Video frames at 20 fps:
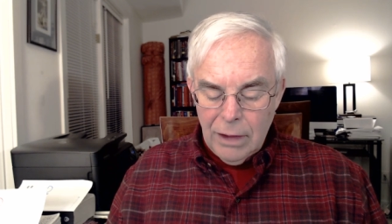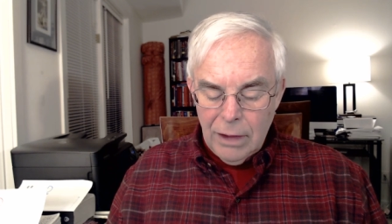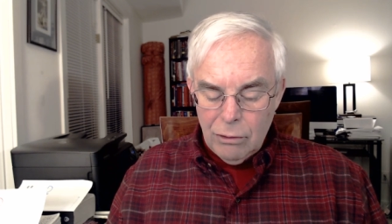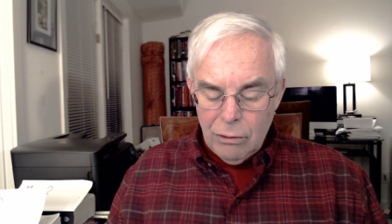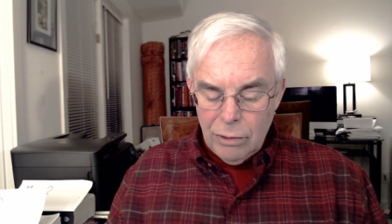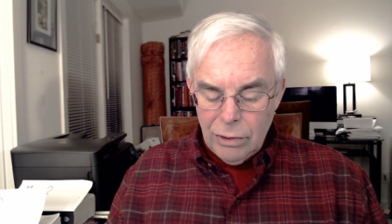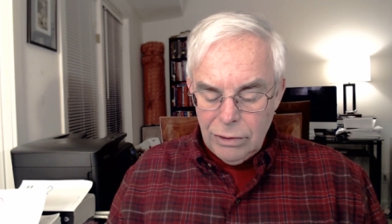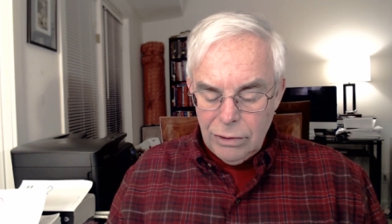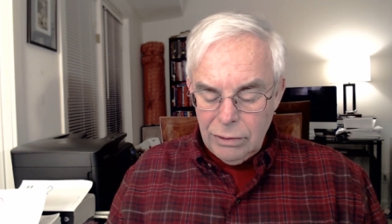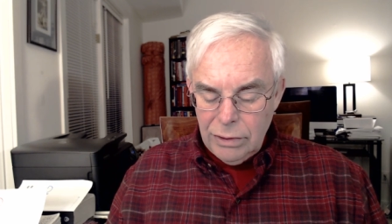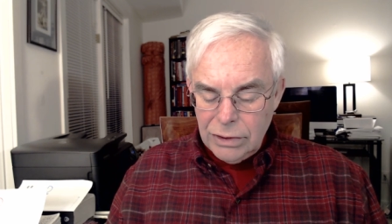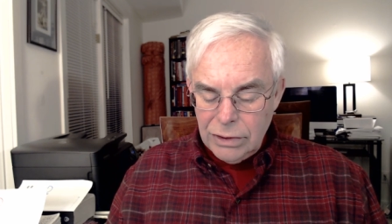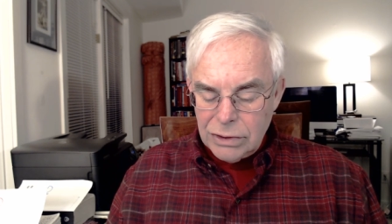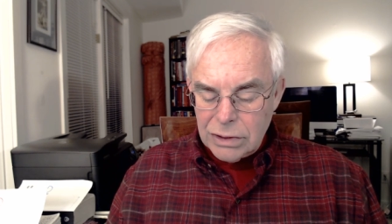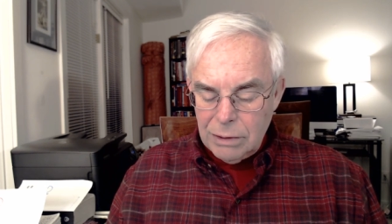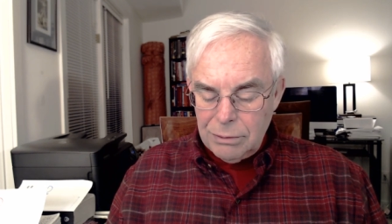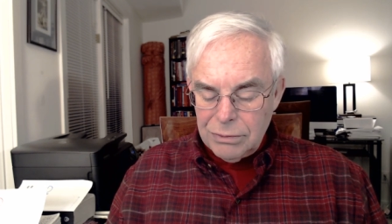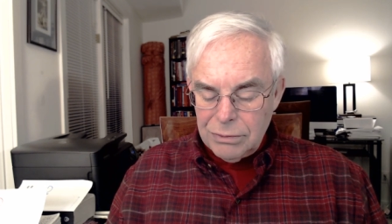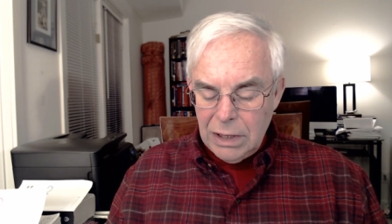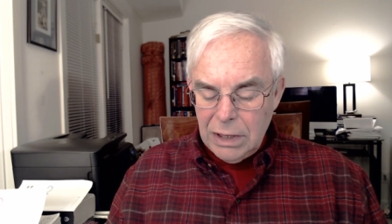we're doing
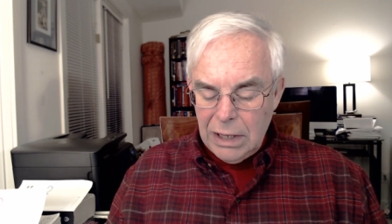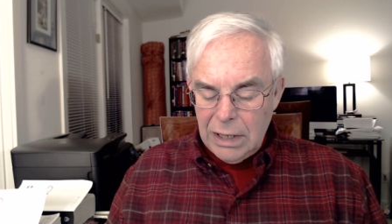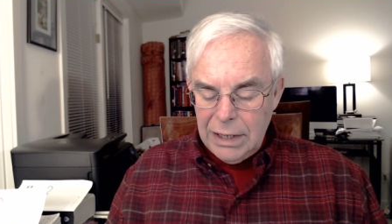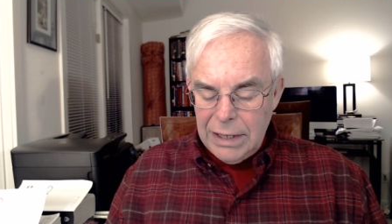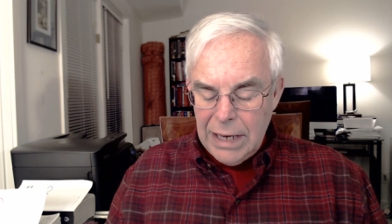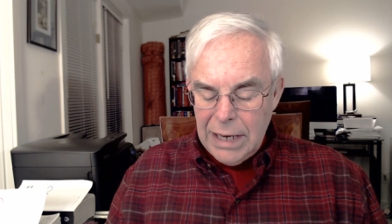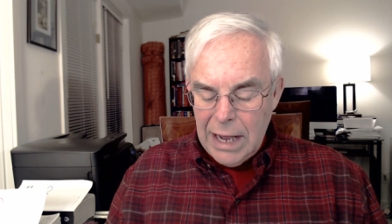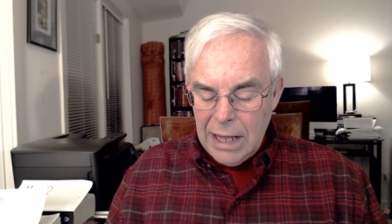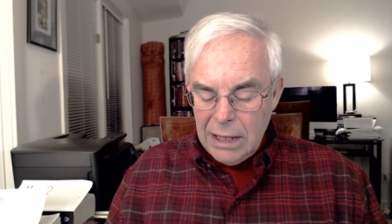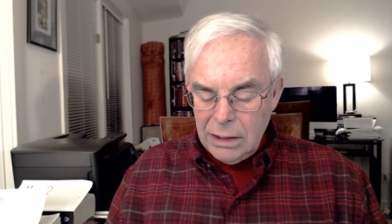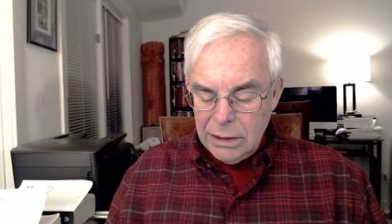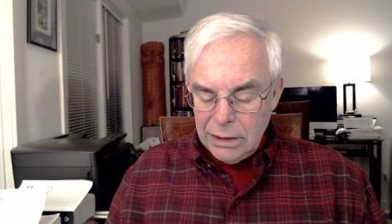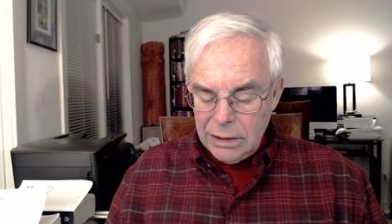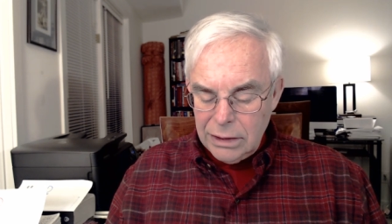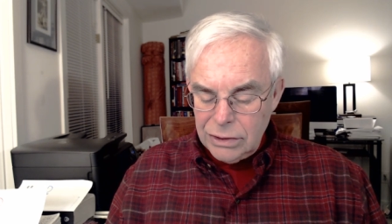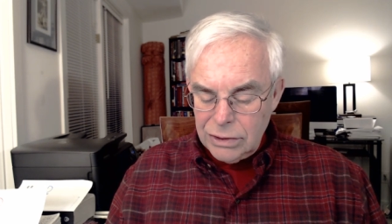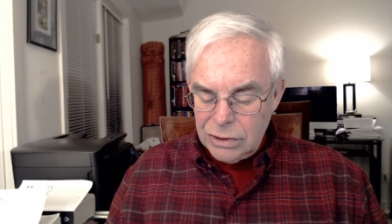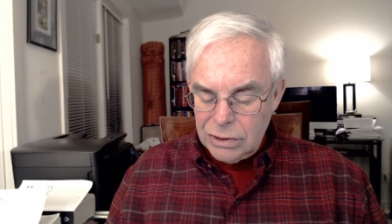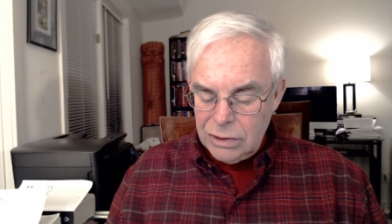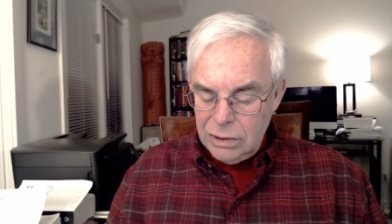something
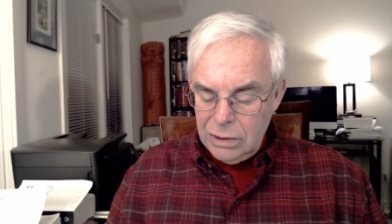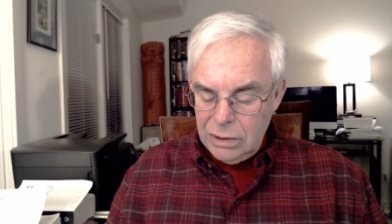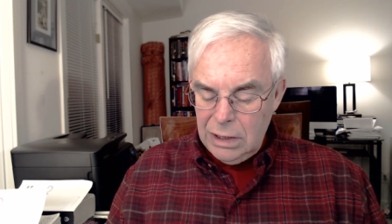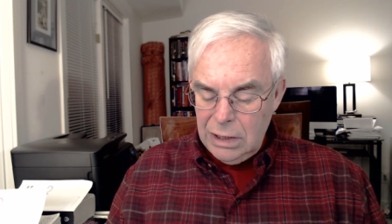analogous to